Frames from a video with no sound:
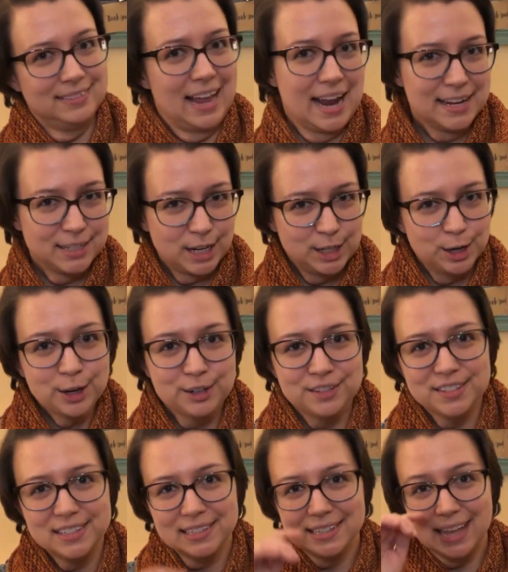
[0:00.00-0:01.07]
hand-dyed
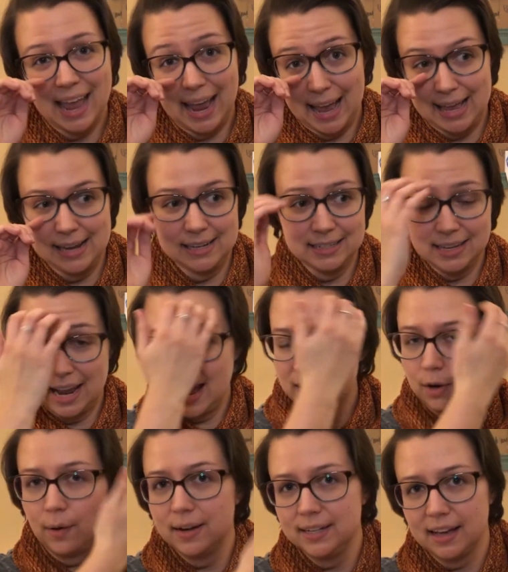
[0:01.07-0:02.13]
yarns, and I
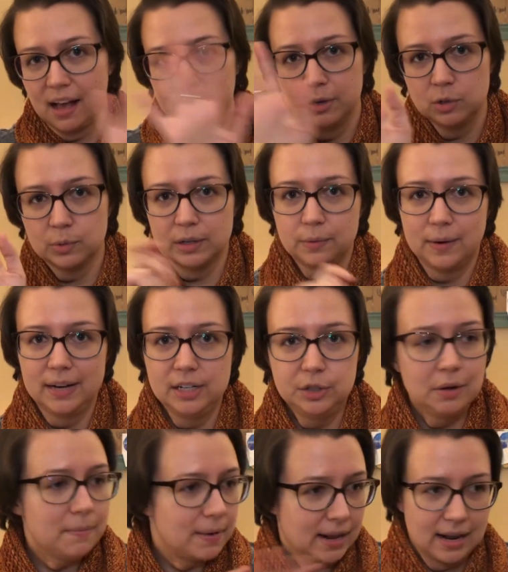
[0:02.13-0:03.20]
had no idea how much work went
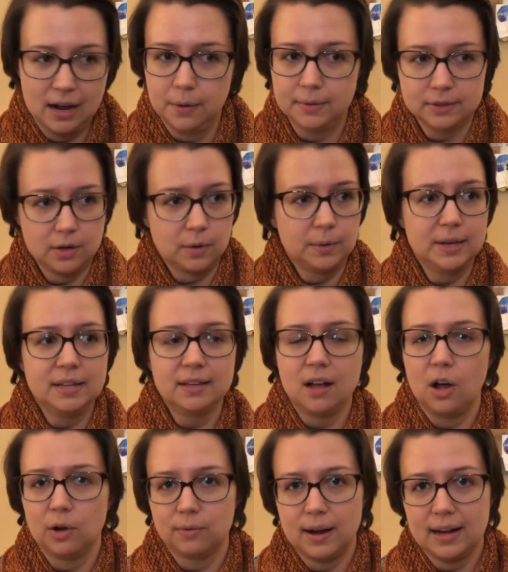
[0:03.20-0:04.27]
into it, but I was
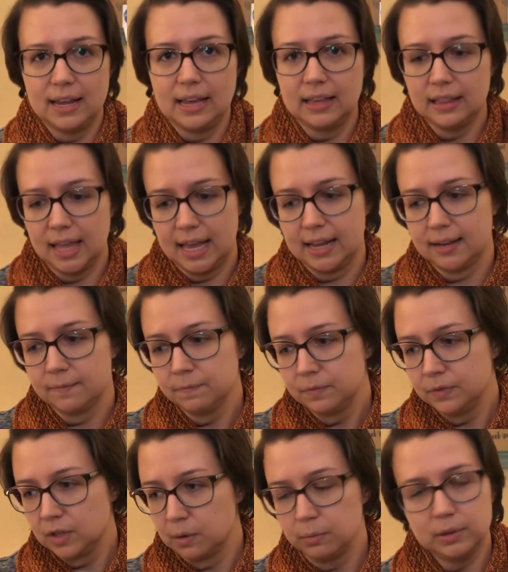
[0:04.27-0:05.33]
already like
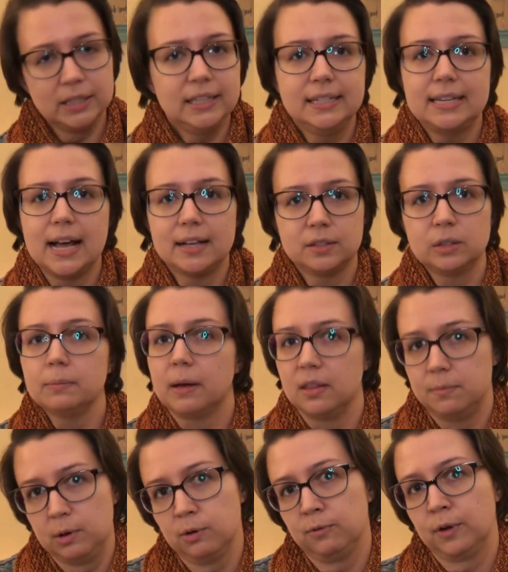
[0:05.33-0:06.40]
completely dazzled by
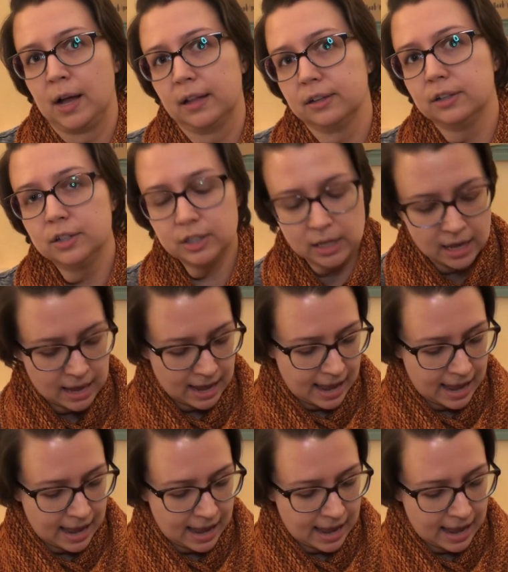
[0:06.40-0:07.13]
the beautiful colors,